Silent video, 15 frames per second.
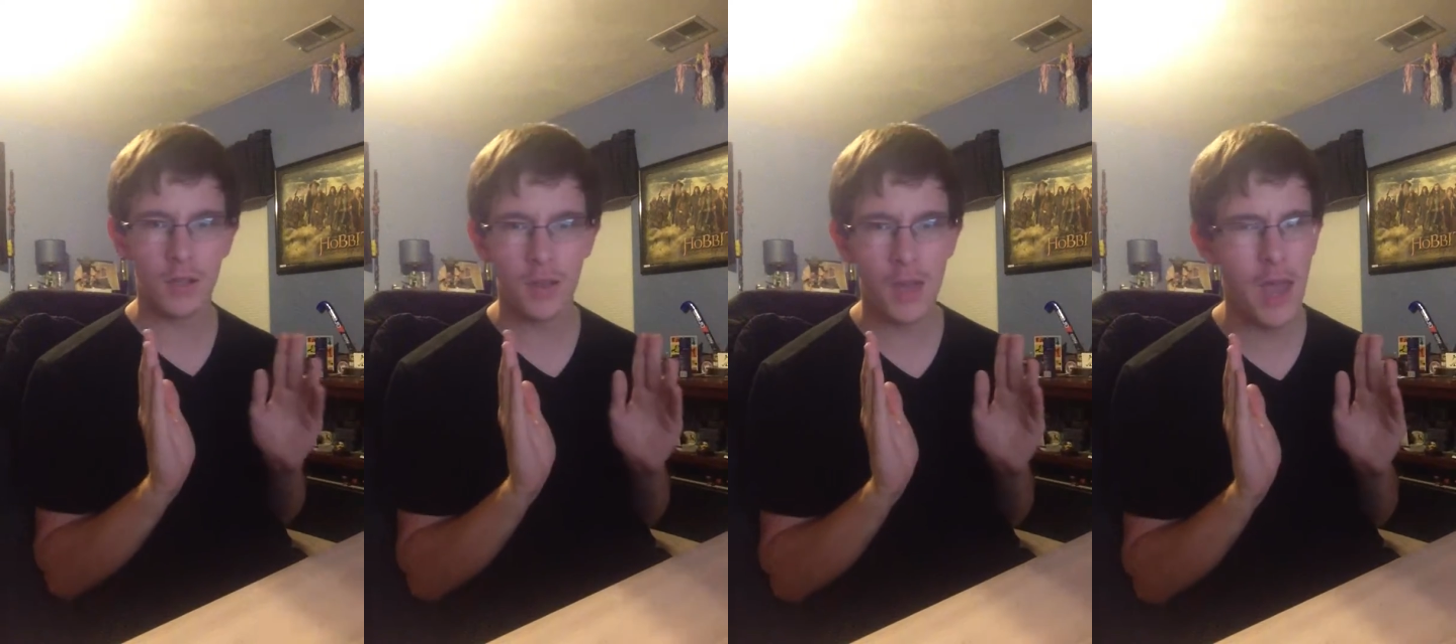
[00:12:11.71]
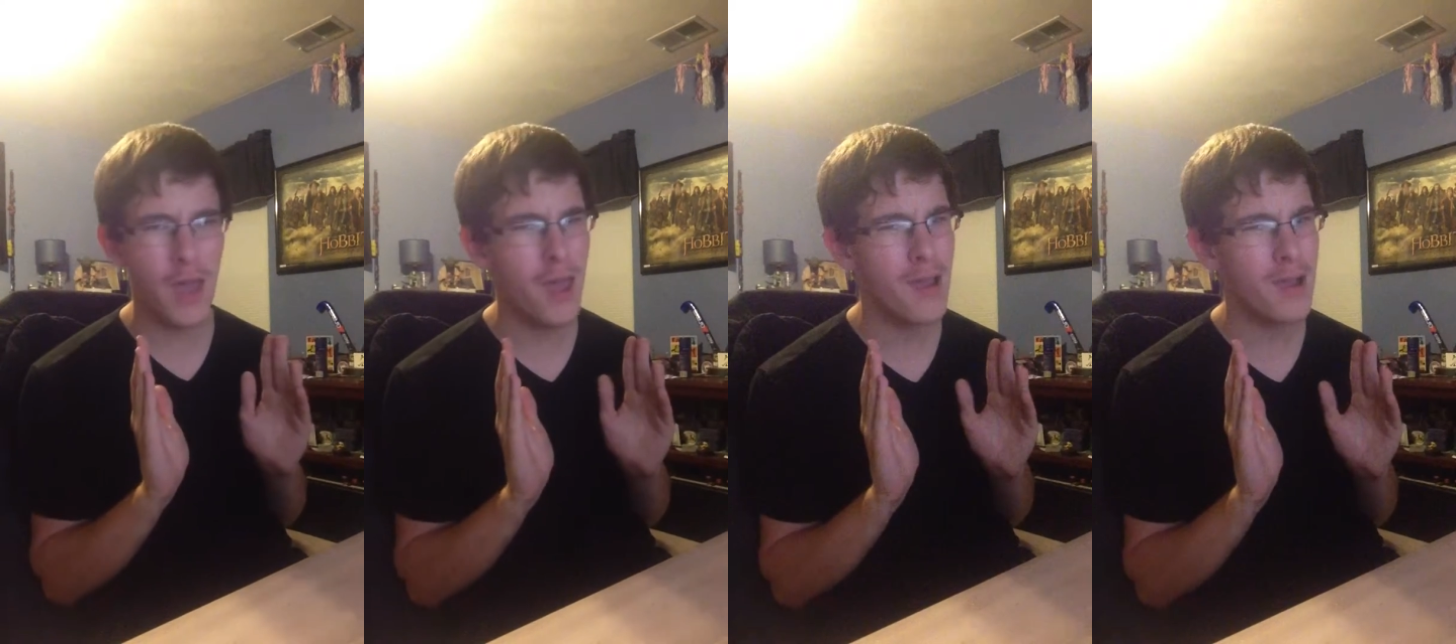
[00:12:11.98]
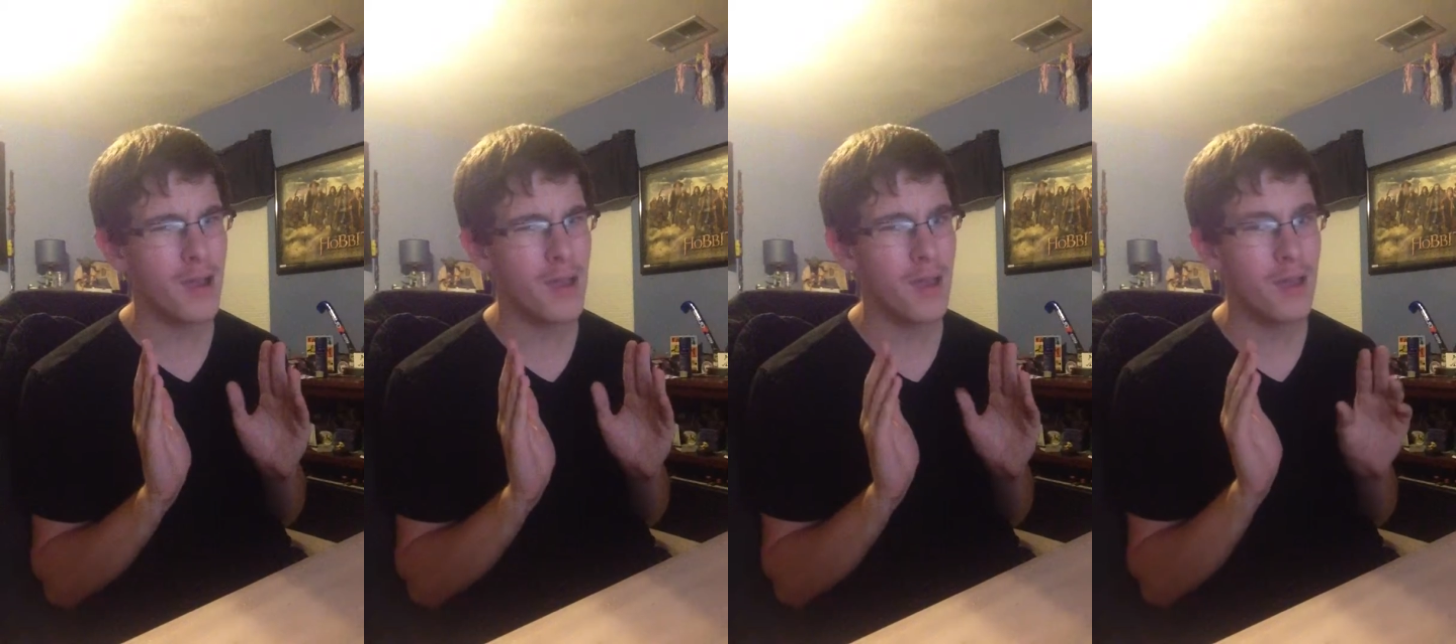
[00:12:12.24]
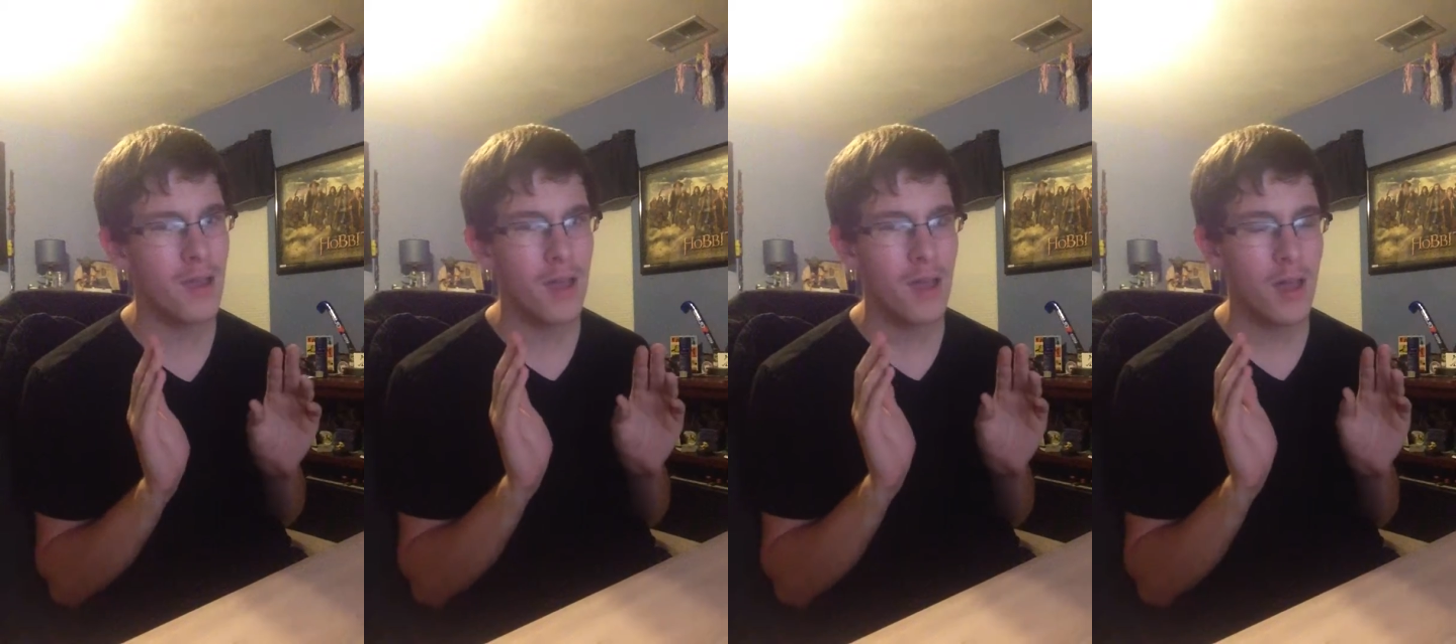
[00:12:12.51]
And, uh,
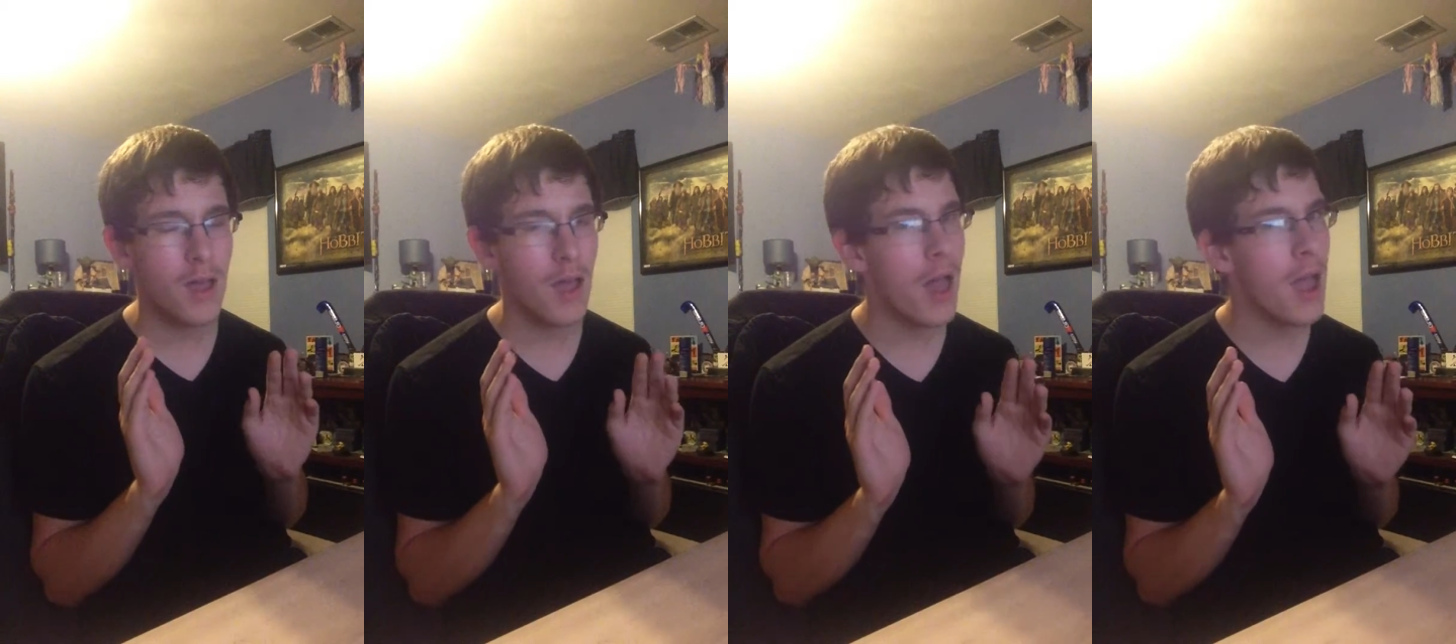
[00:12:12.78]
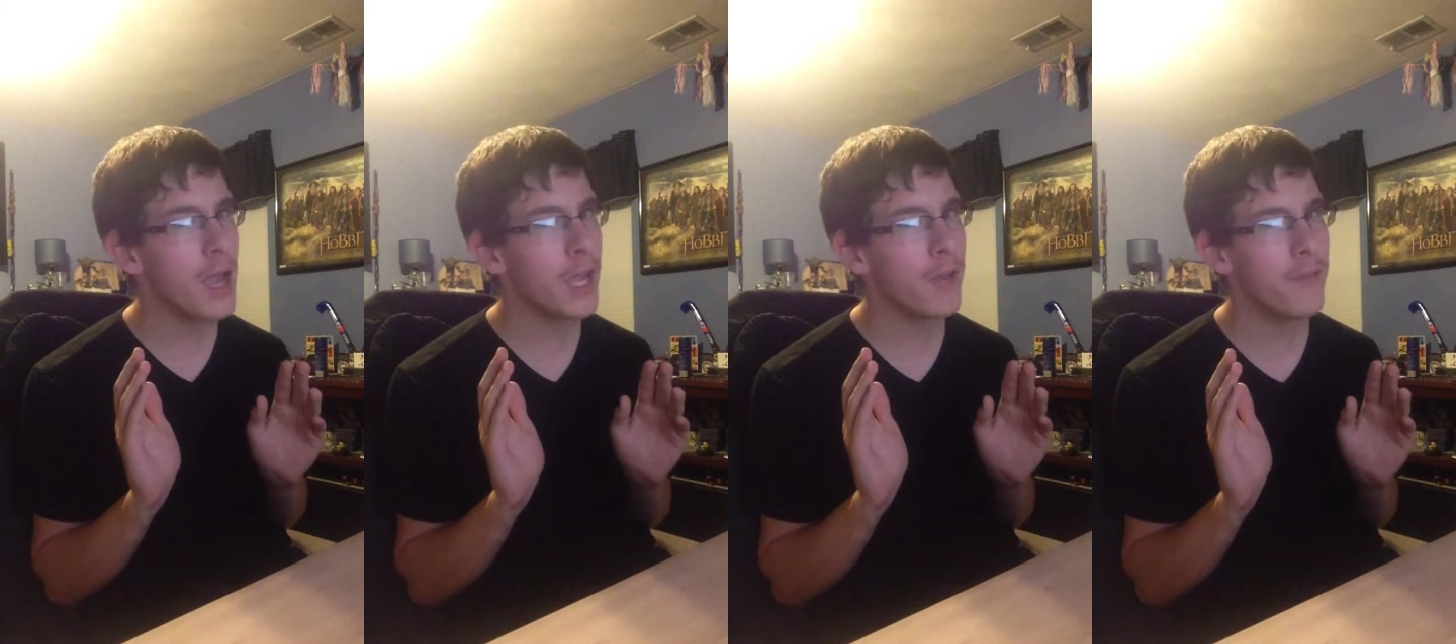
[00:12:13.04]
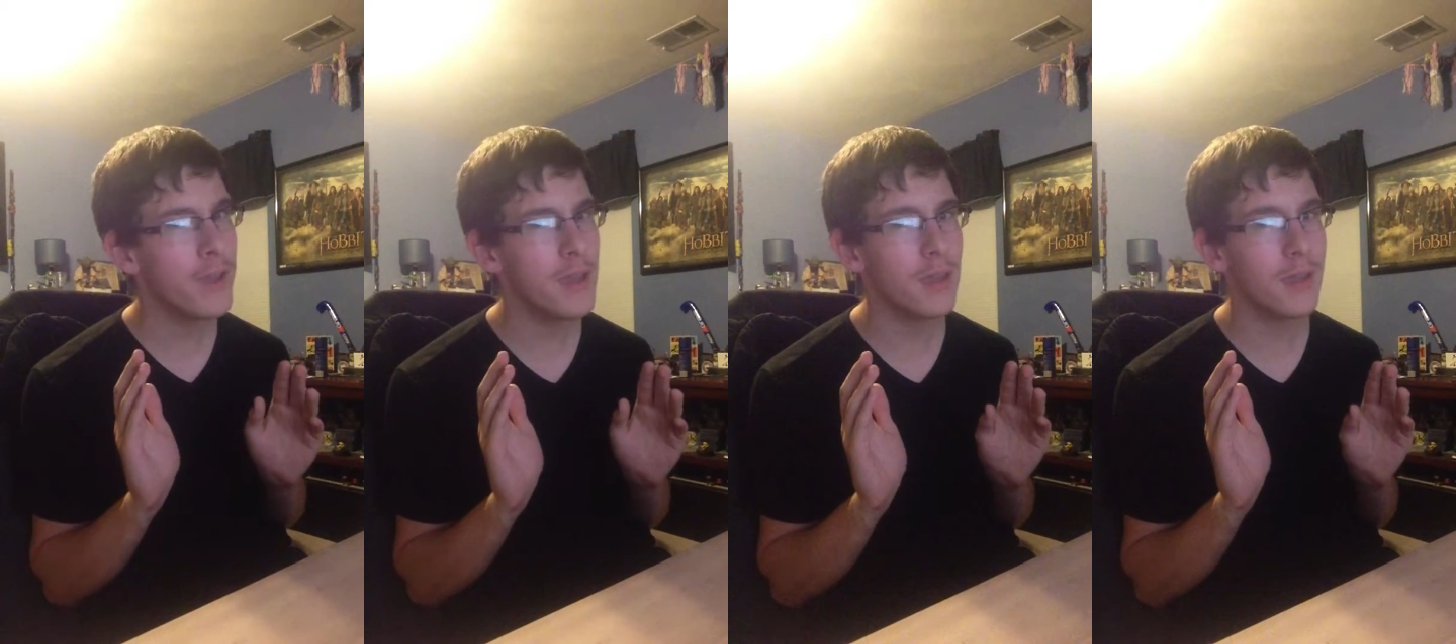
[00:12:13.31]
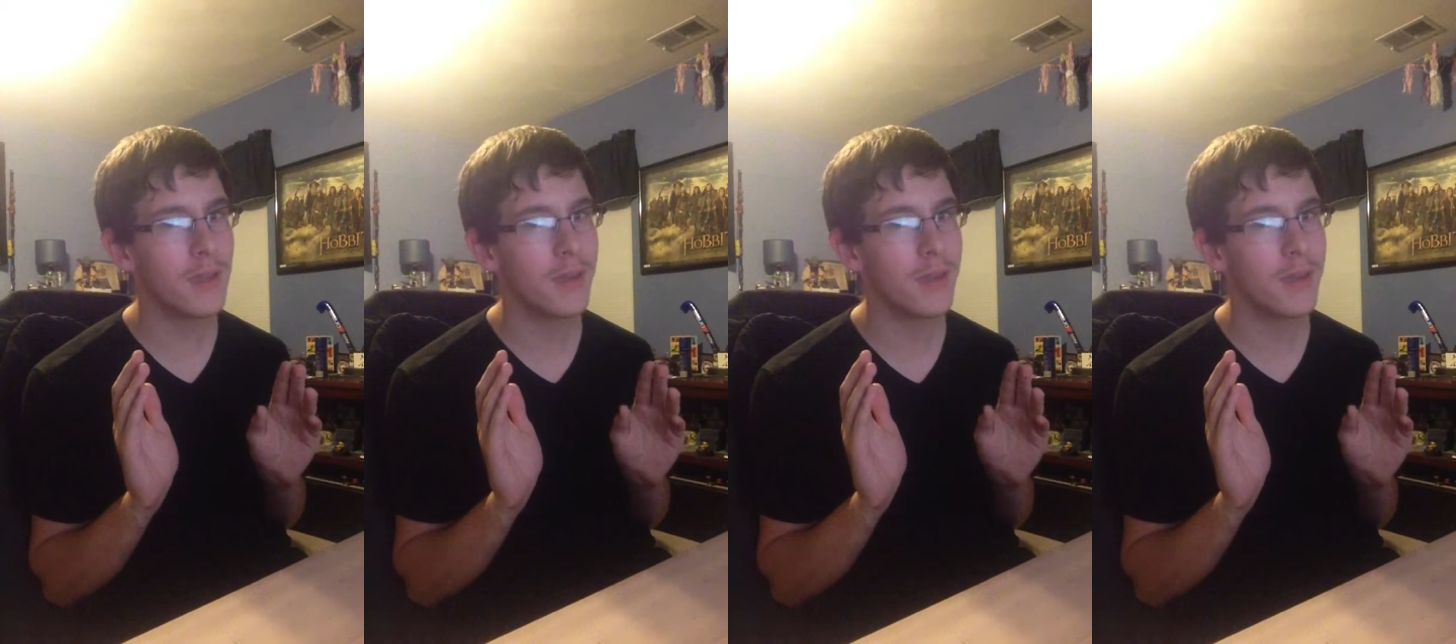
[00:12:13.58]
actually,